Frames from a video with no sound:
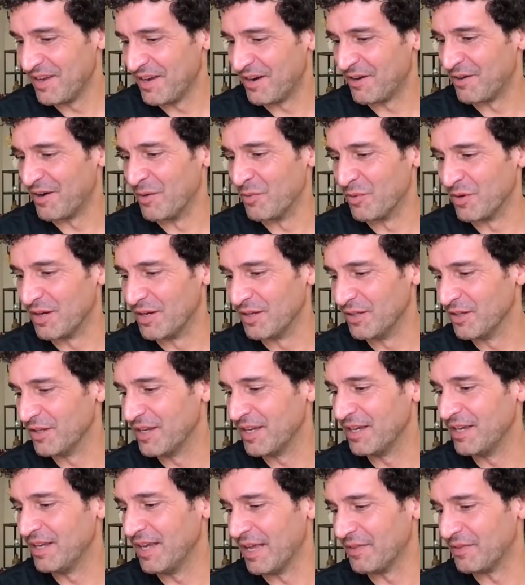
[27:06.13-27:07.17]
All right, we're going to look
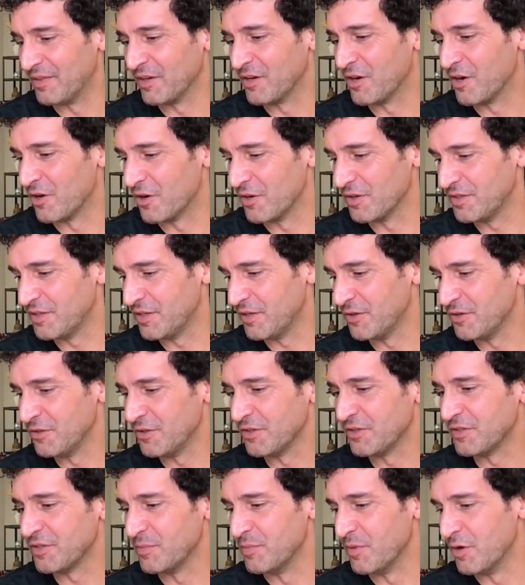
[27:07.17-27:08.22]
at the cards here in
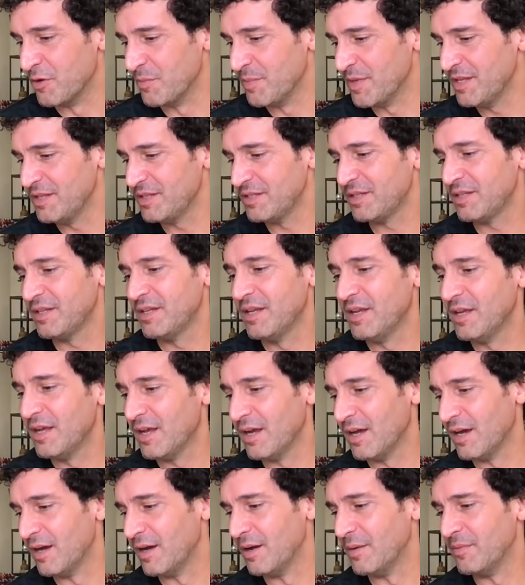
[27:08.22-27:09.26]
just a moment,
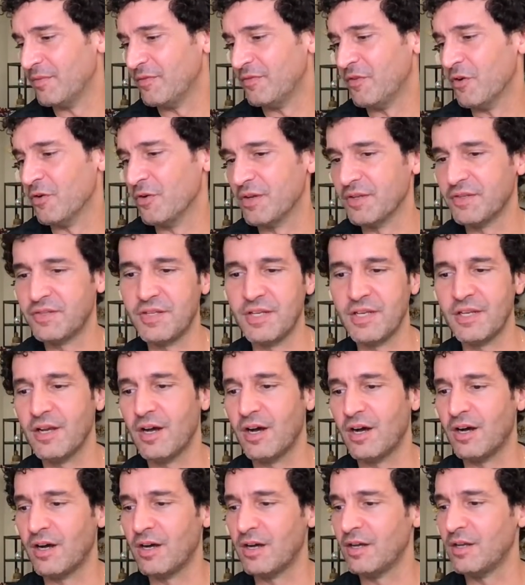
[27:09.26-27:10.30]
focusing
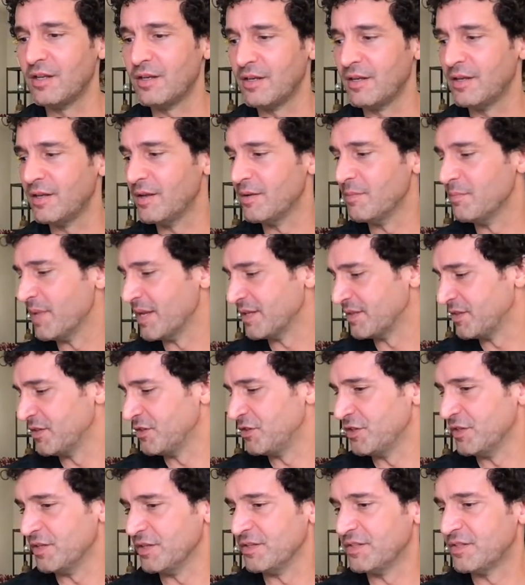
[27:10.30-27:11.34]
on
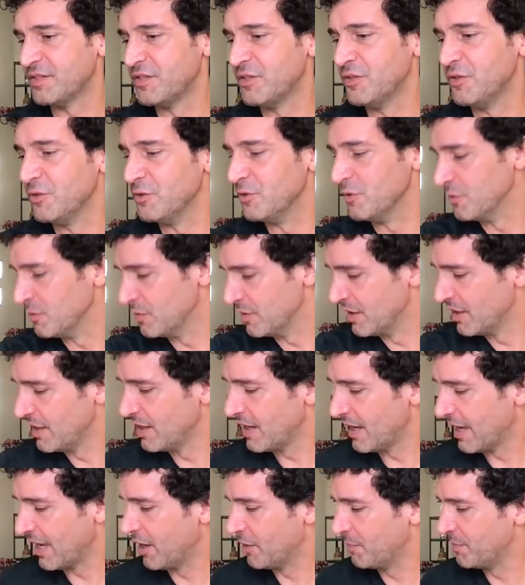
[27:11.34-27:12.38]
messages to
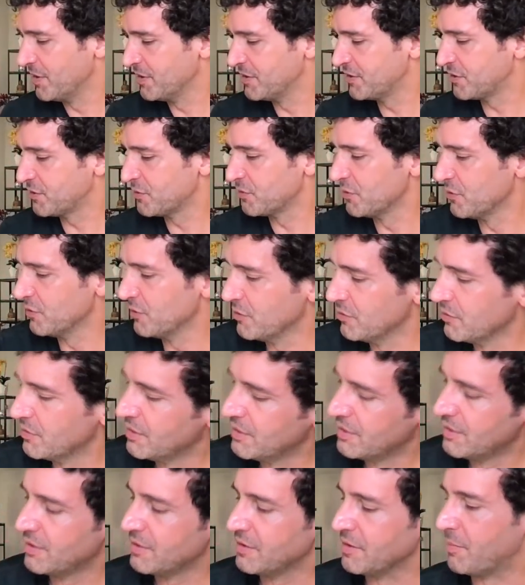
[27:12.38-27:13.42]
help us through
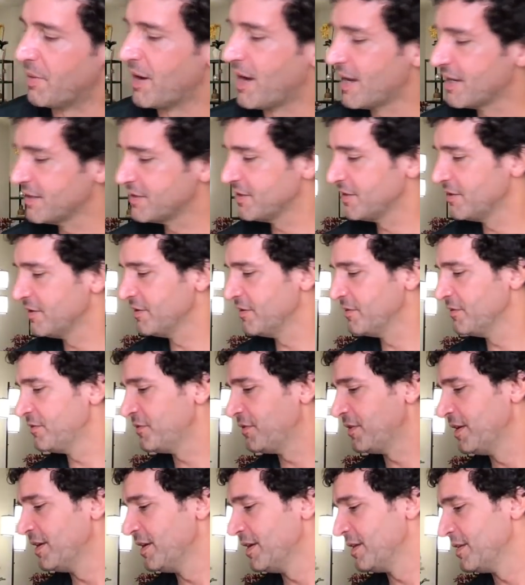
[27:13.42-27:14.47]
the positive,
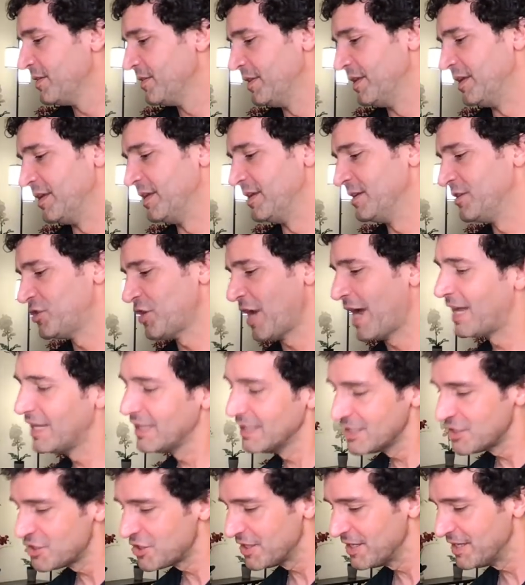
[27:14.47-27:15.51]
the
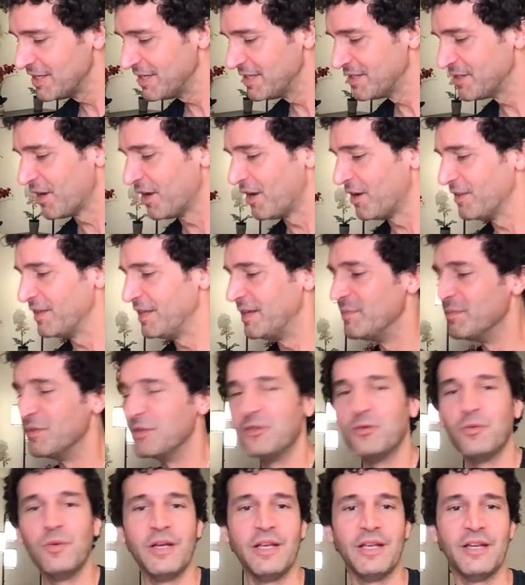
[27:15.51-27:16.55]
challenges, all the
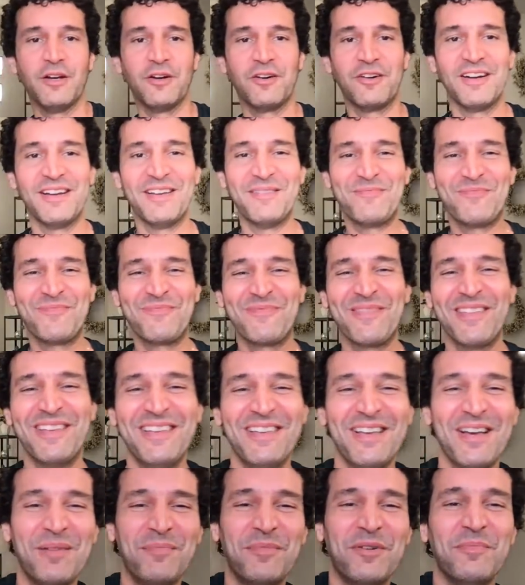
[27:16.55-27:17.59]
in-between, all right?
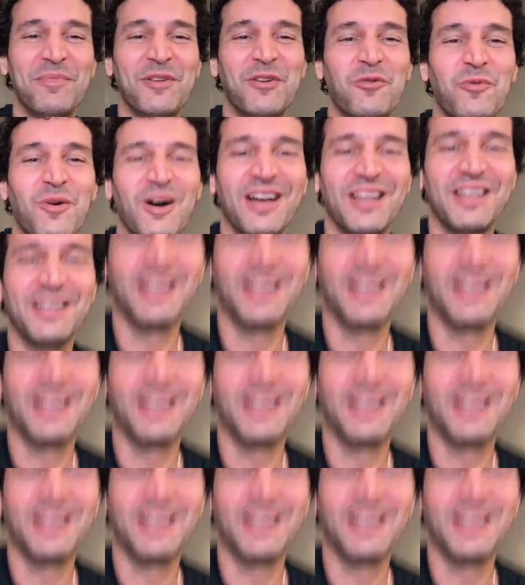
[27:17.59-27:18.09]
I'm going to be quiet